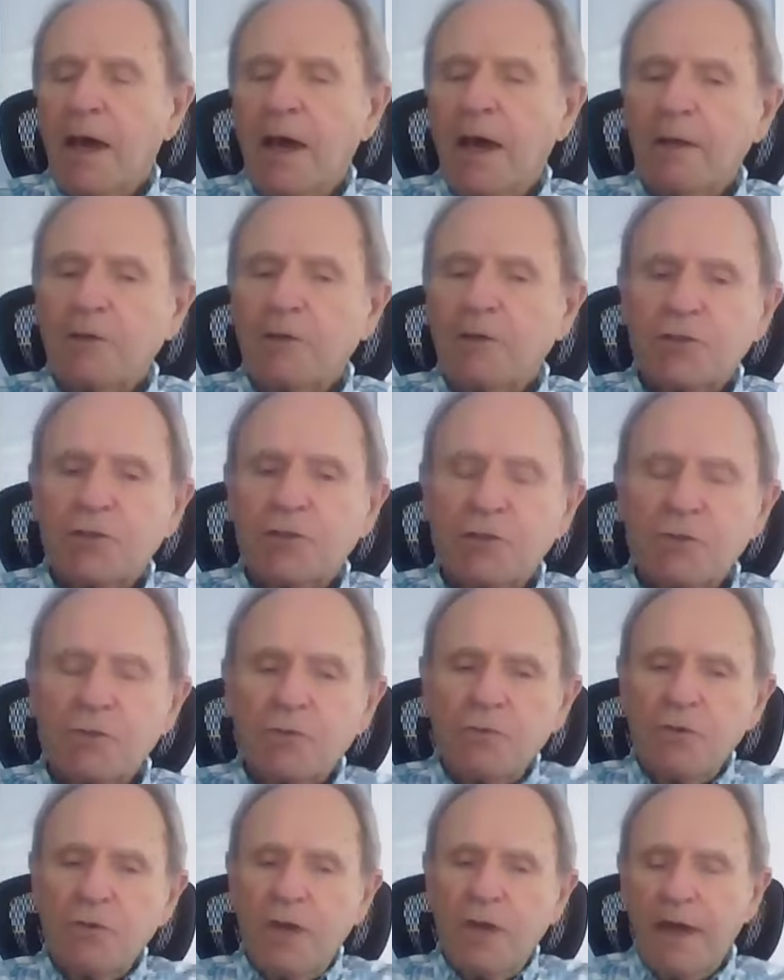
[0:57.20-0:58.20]
and
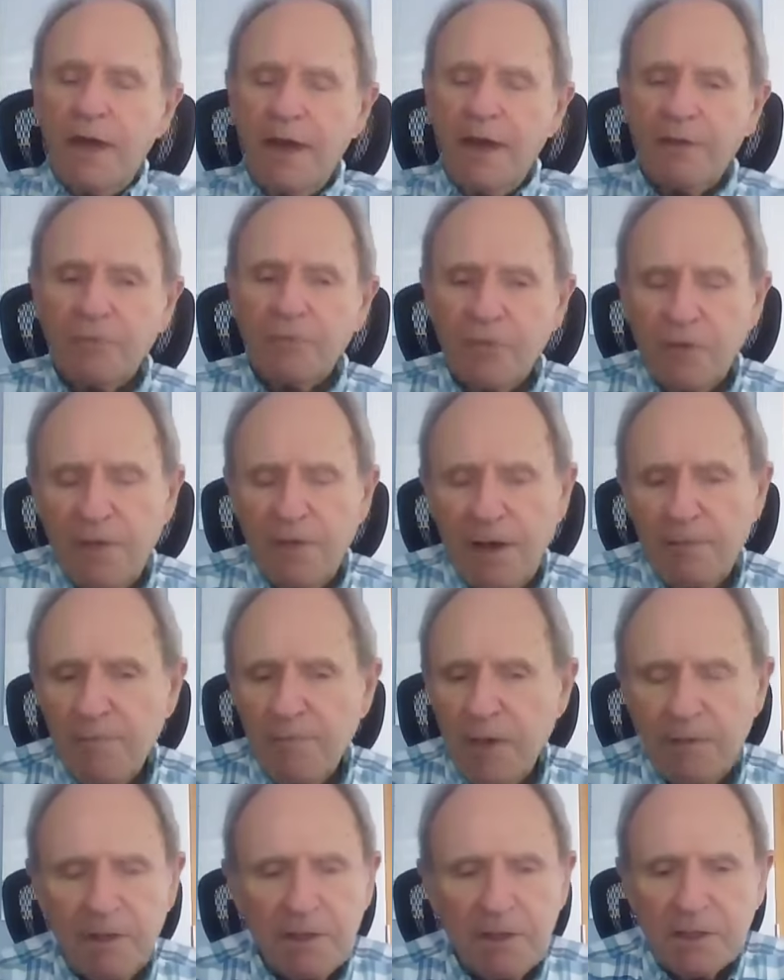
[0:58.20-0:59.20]
soon after that,
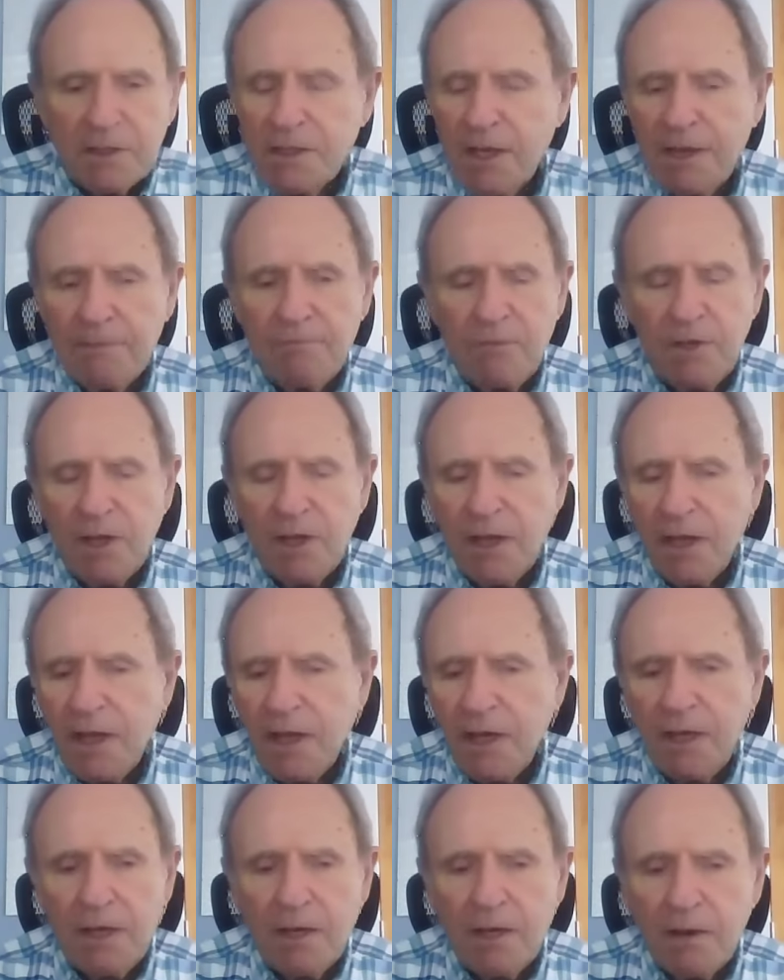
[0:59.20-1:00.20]
maybe the same
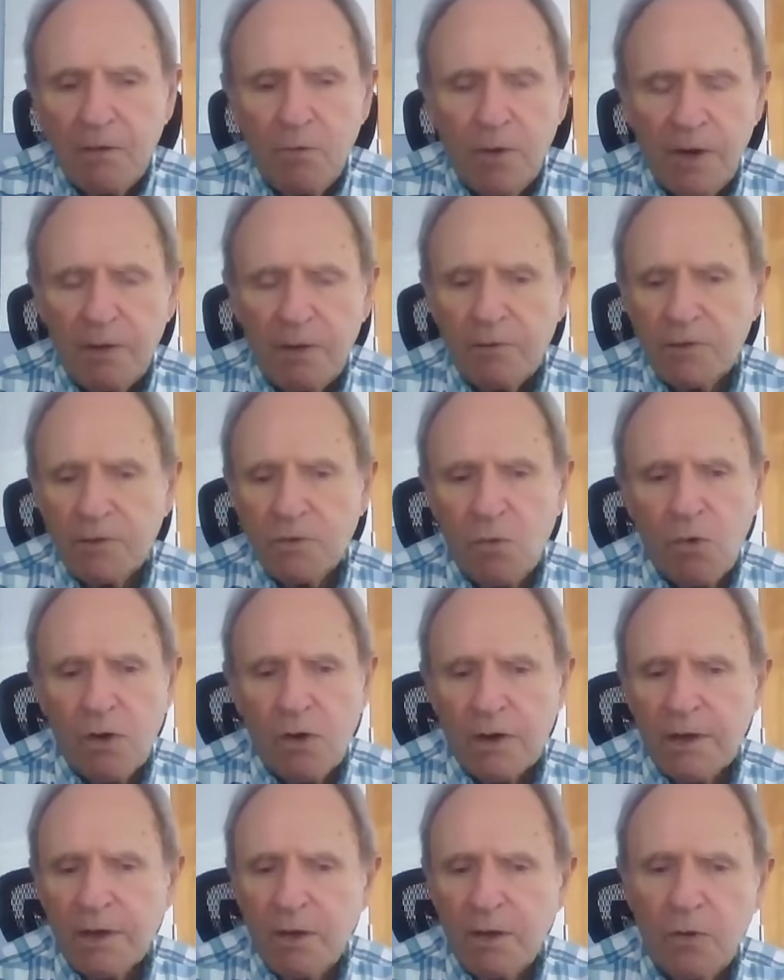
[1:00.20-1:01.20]
day when I was
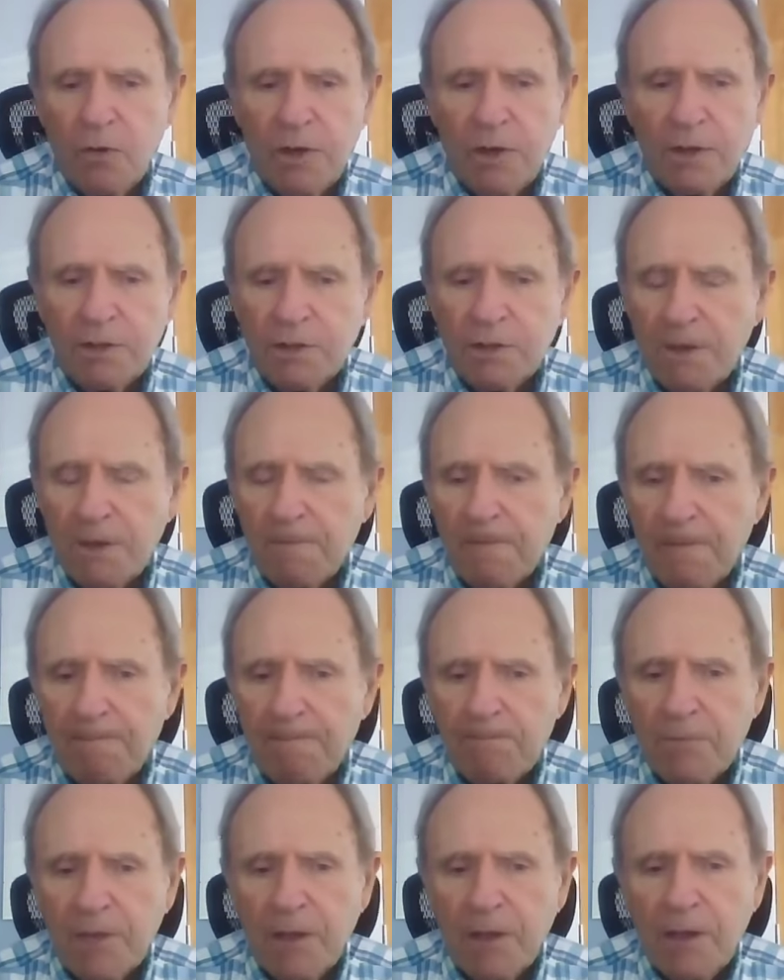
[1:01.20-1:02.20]
walking away or
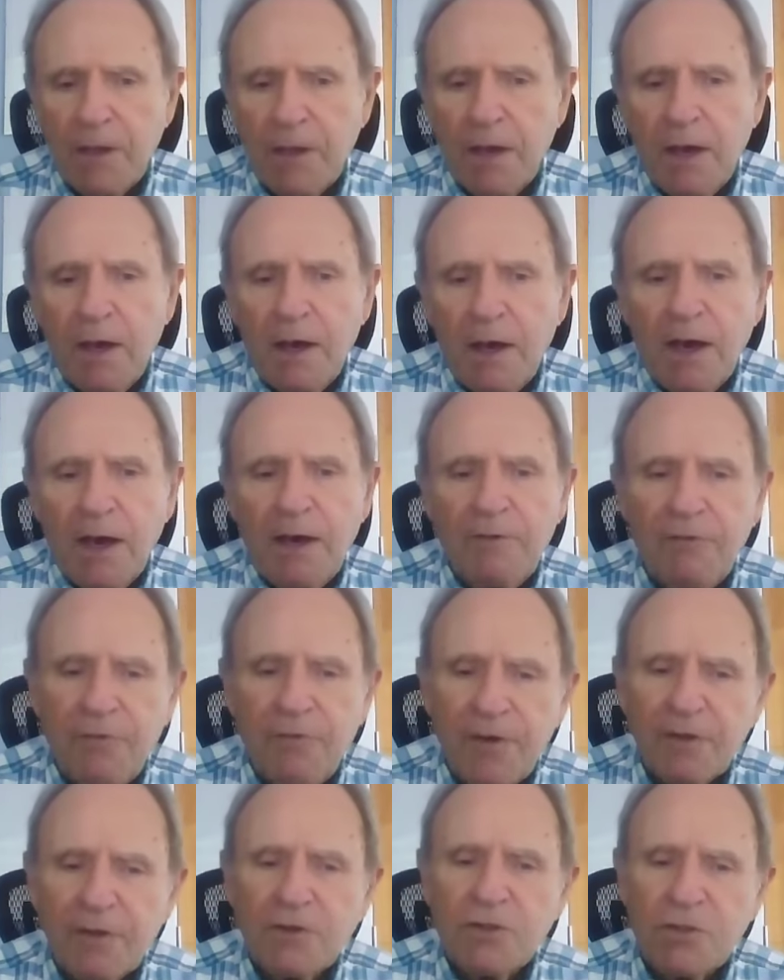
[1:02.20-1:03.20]
something, I
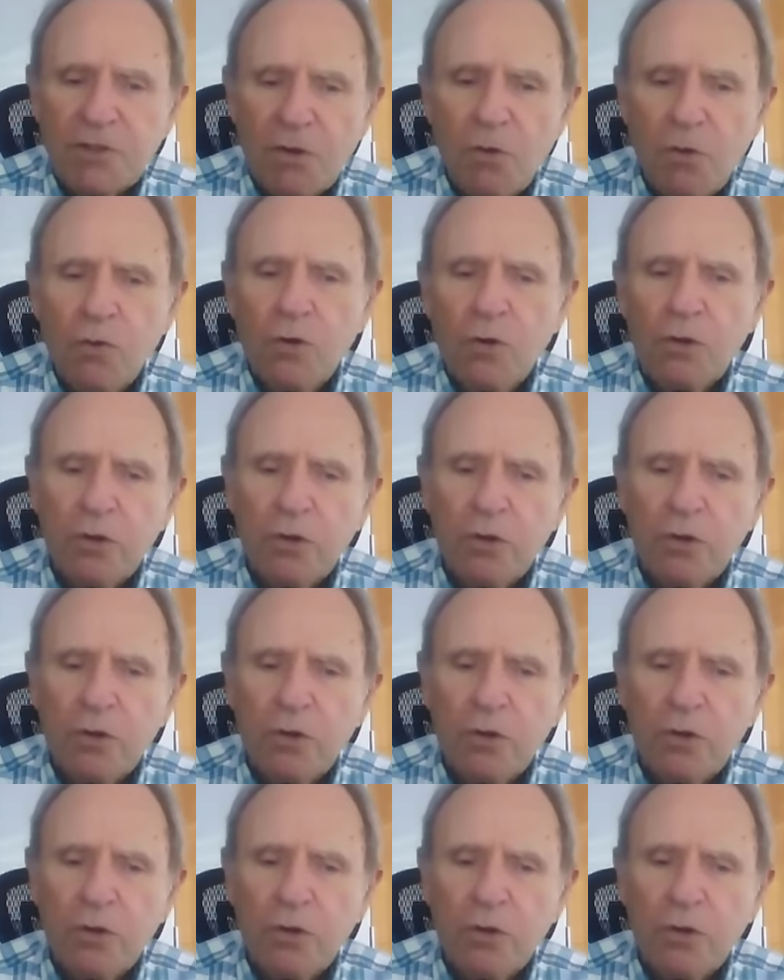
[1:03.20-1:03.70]
felt so